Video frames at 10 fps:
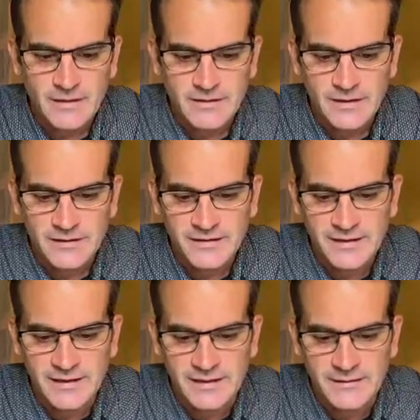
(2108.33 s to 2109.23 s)
does
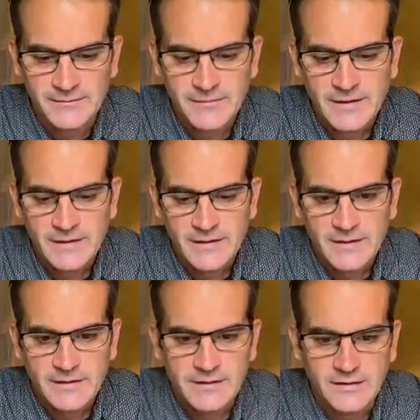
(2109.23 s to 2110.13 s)
he,
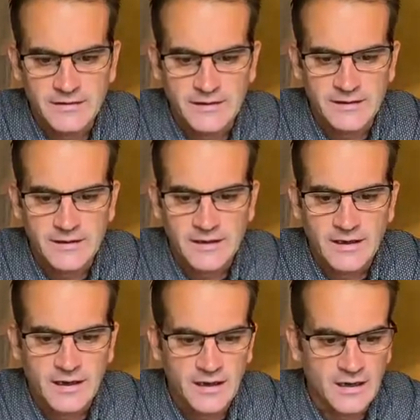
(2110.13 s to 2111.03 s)
does he
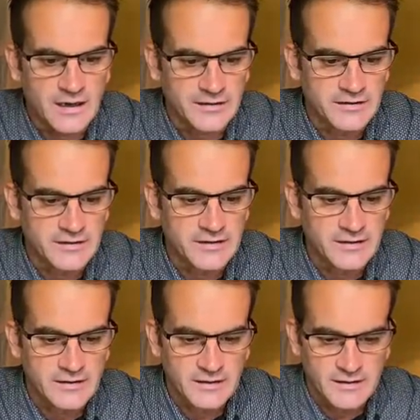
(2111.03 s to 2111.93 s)
ask
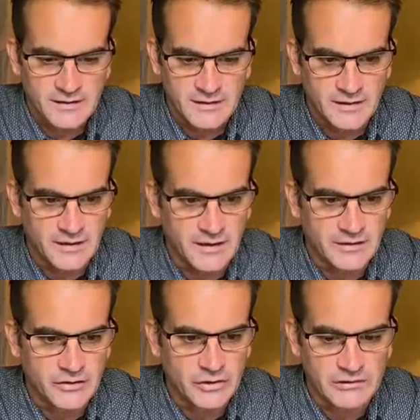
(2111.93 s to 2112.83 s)
uh,
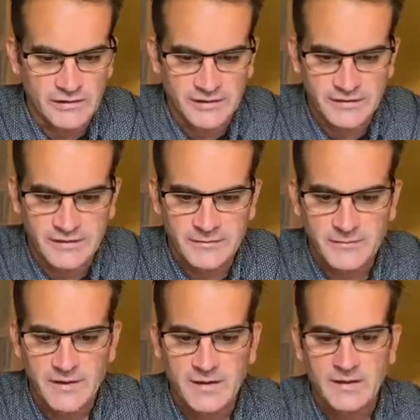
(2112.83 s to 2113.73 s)
a tourist,
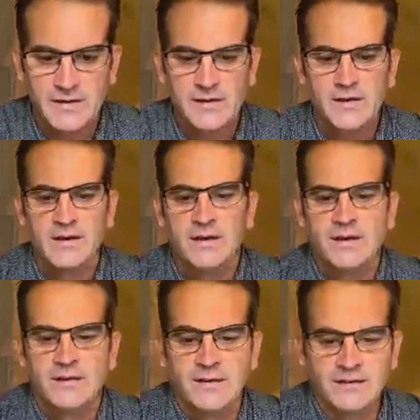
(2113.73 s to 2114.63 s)

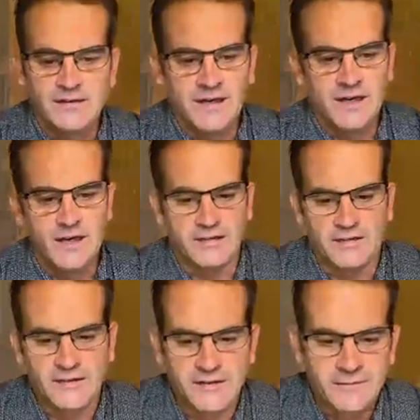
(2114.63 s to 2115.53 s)
does he ask